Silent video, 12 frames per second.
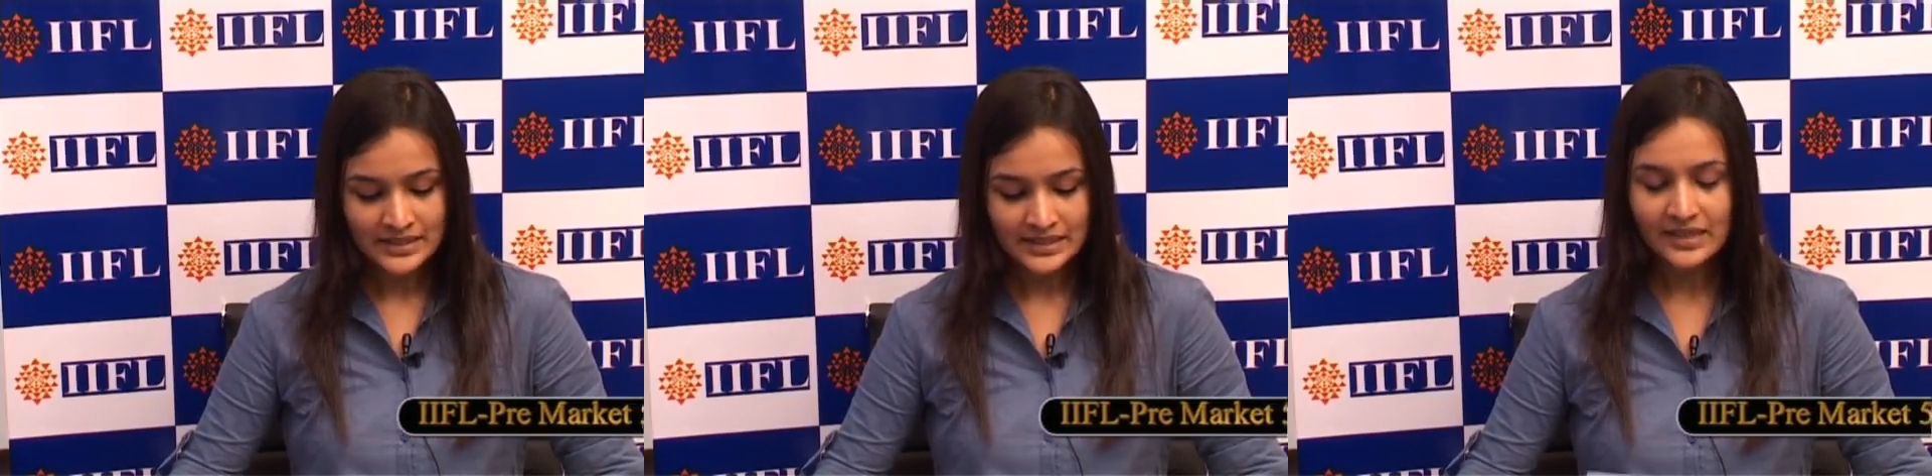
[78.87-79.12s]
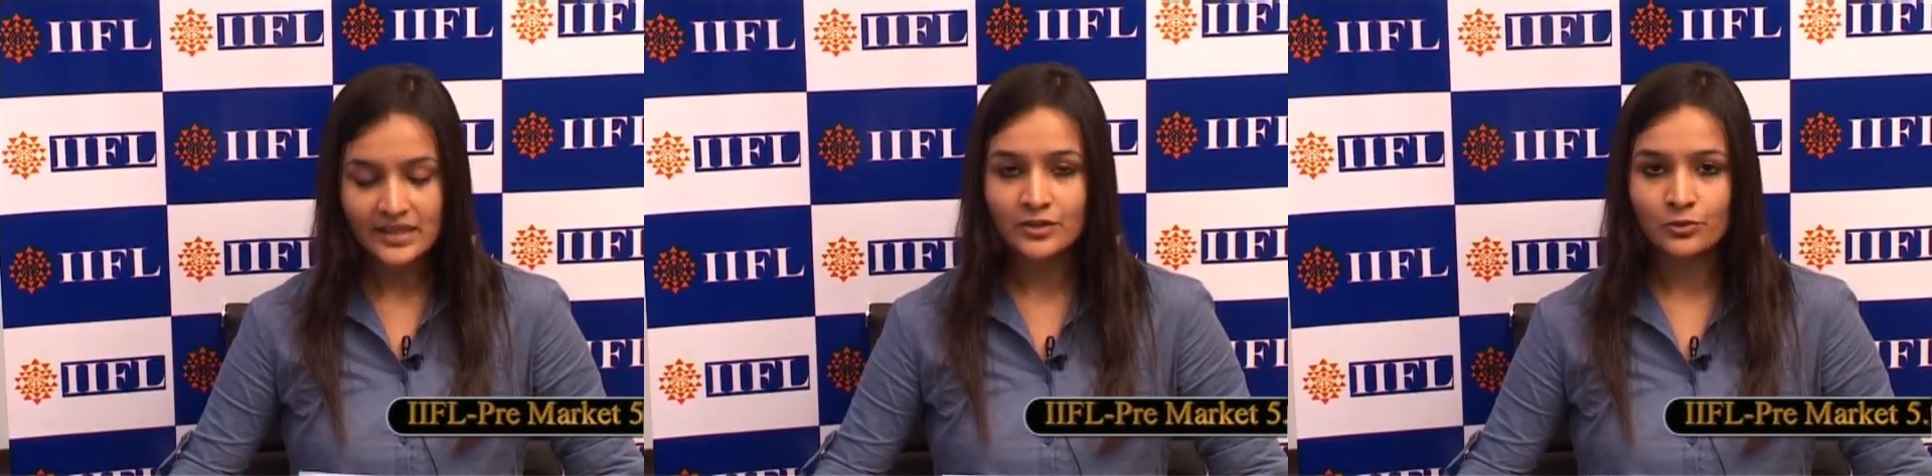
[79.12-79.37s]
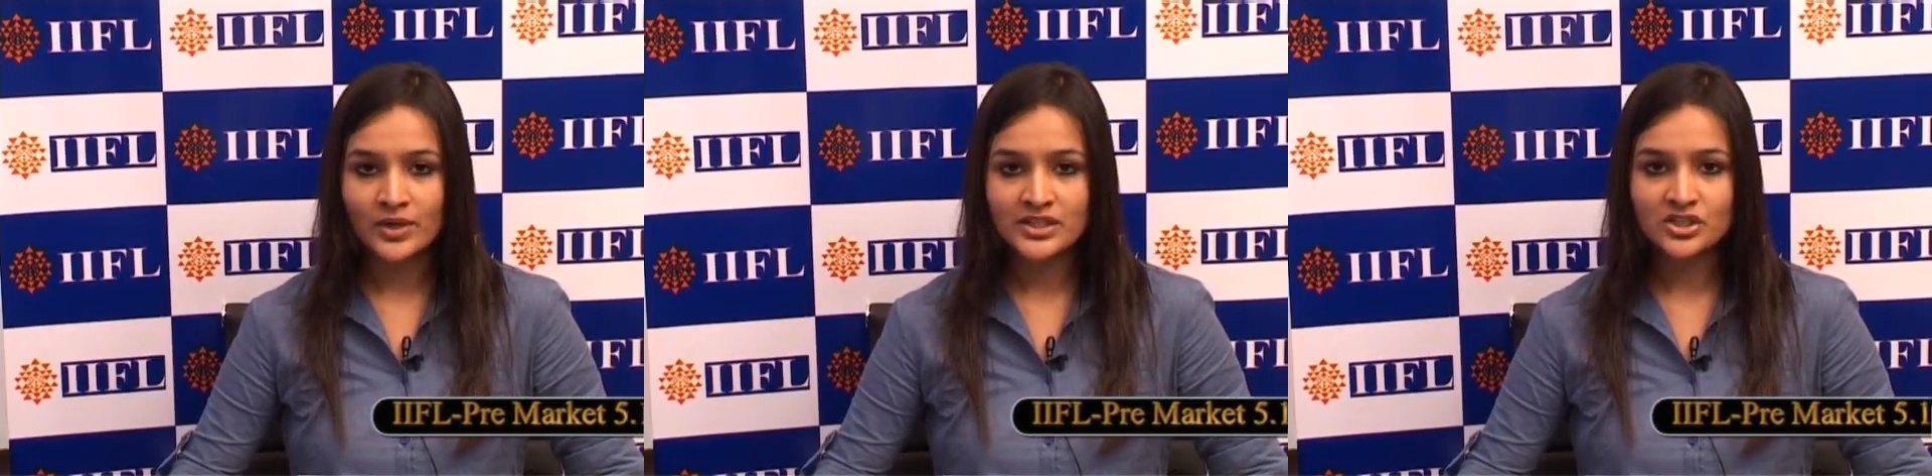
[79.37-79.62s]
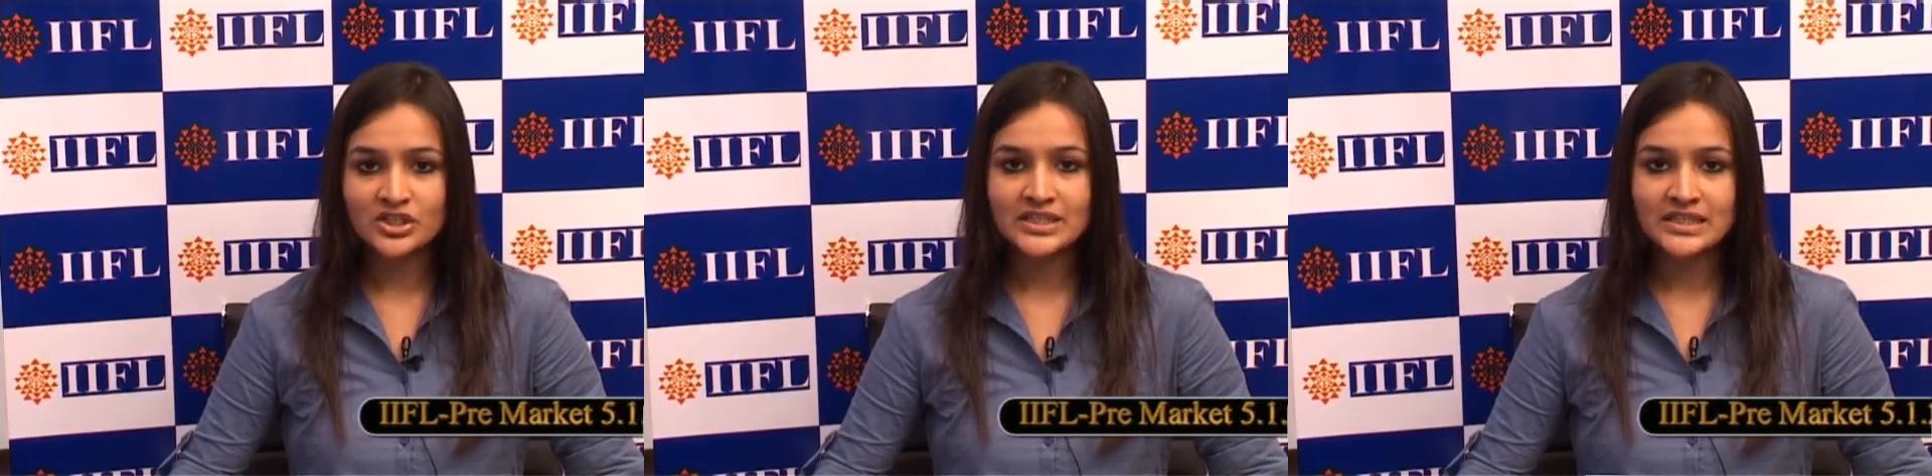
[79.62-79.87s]
Sale in
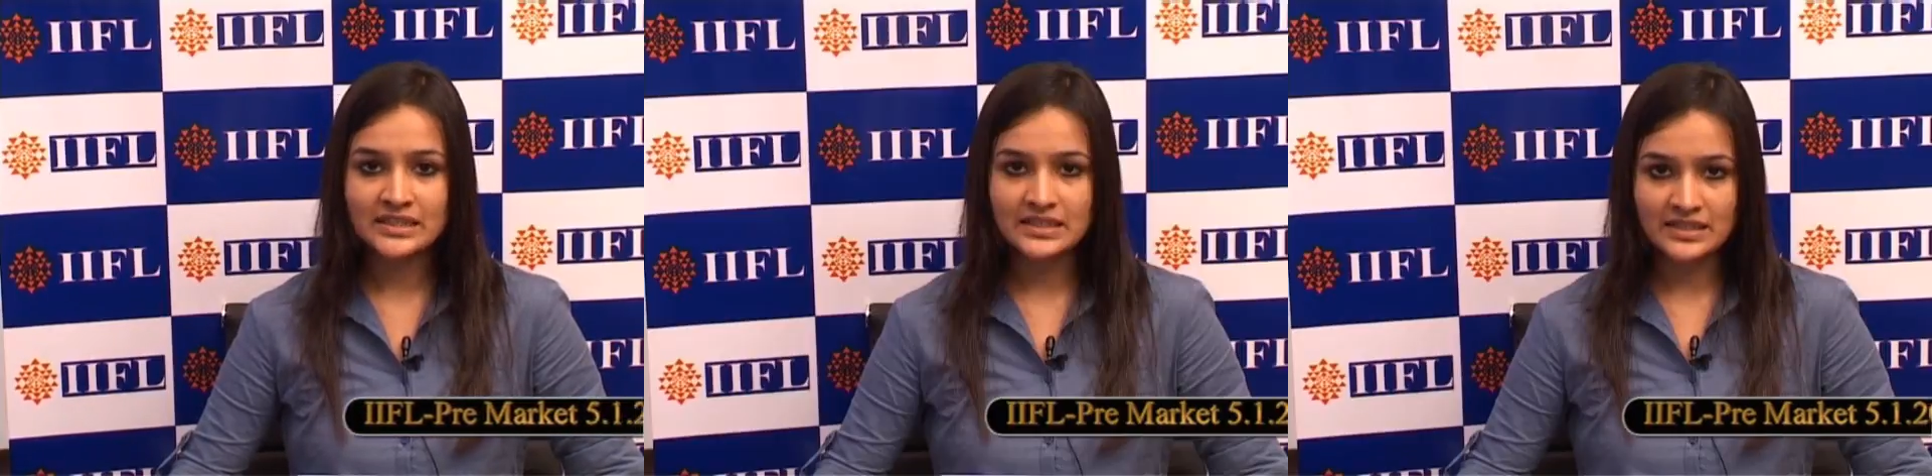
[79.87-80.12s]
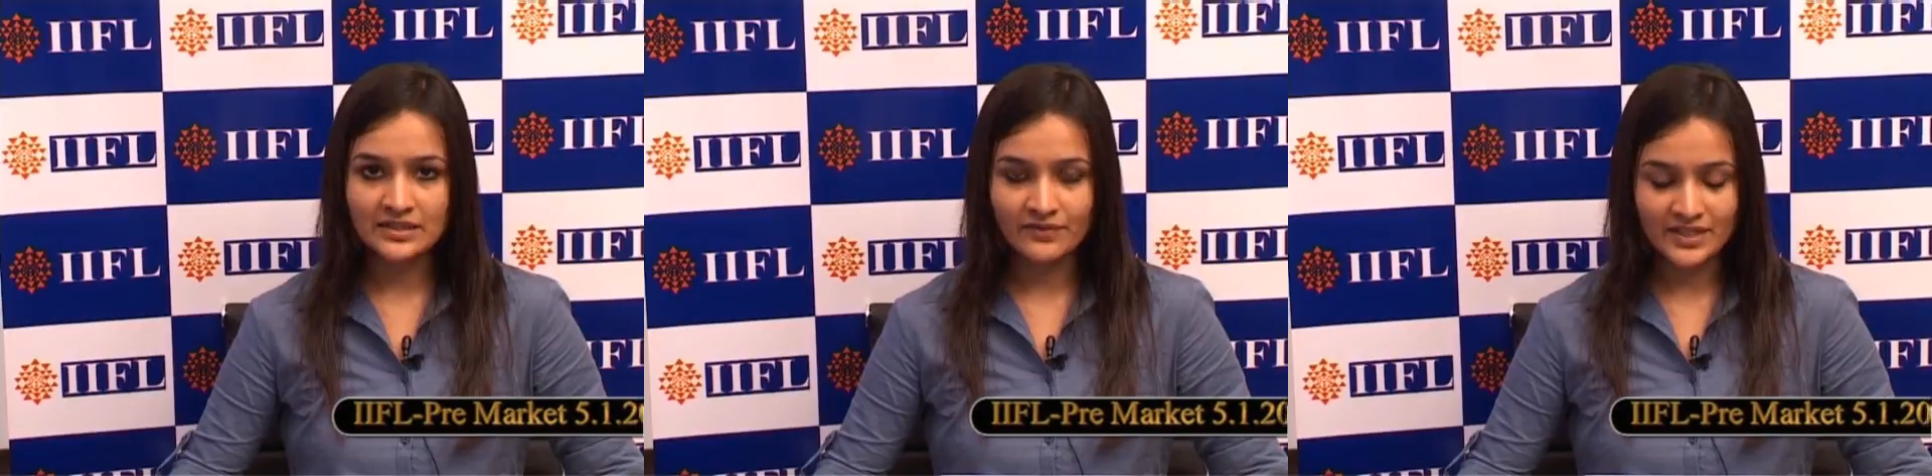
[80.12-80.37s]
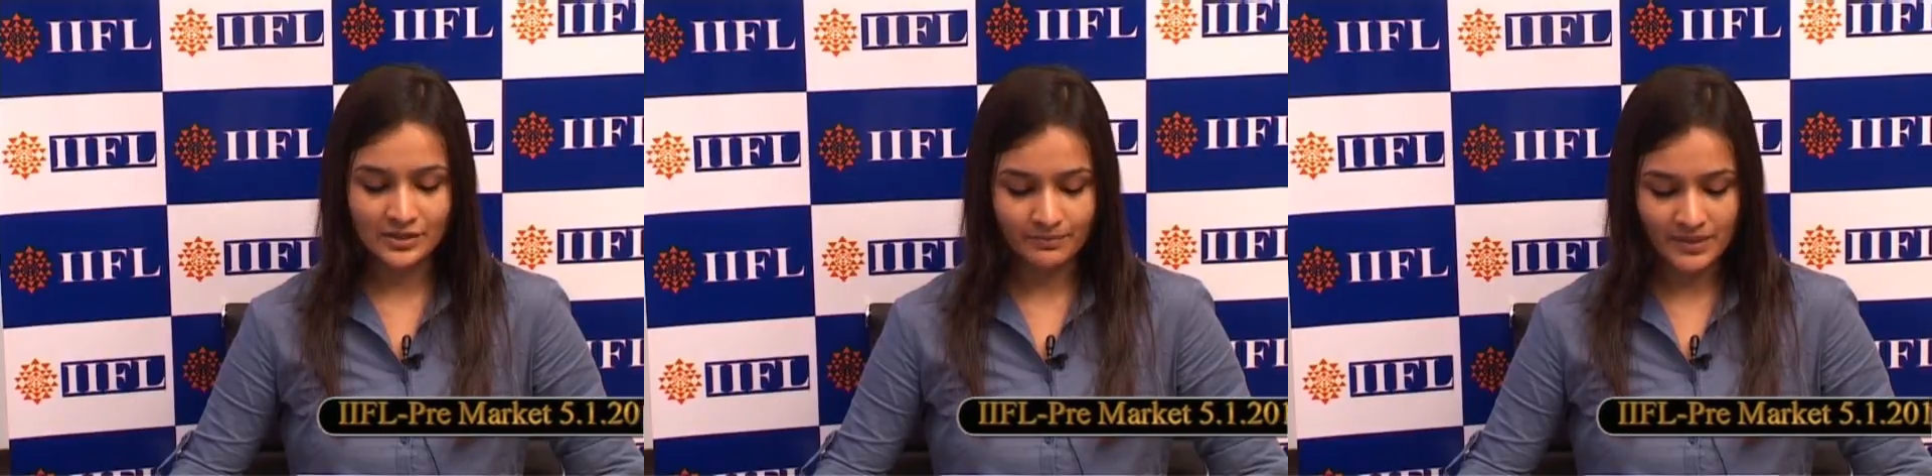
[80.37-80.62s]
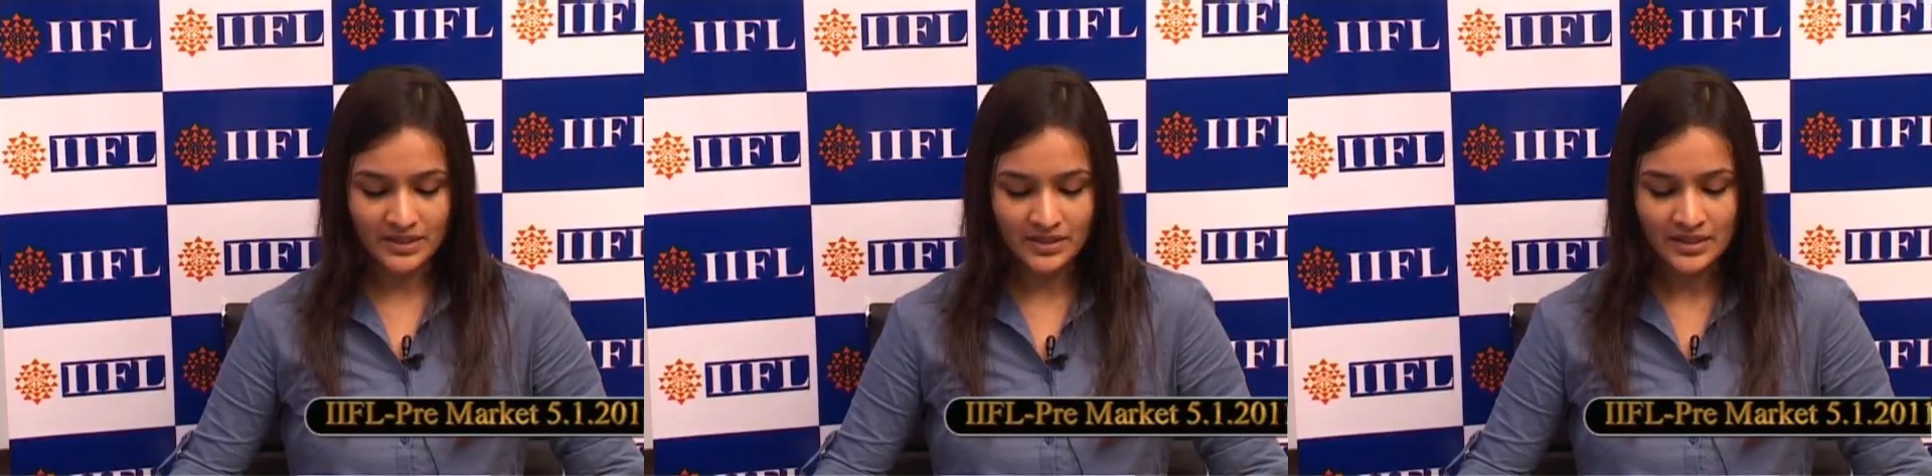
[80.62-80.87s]
ONGC
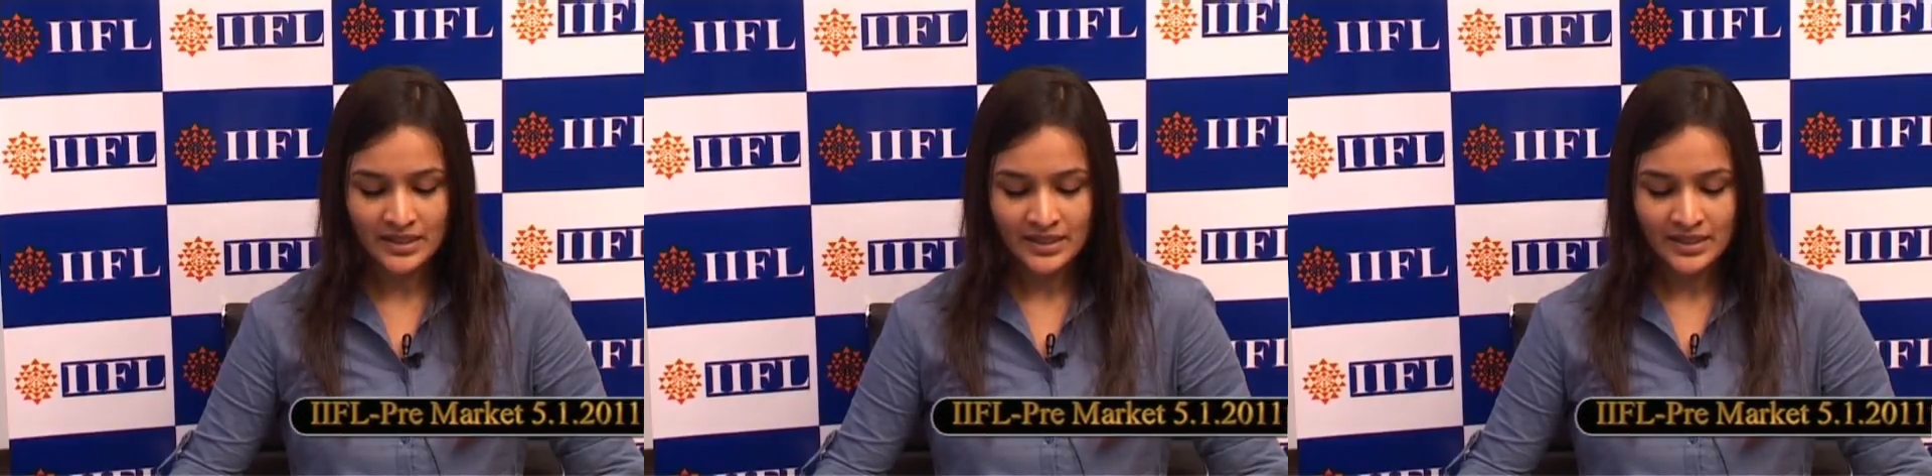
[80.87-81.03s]
disinvestment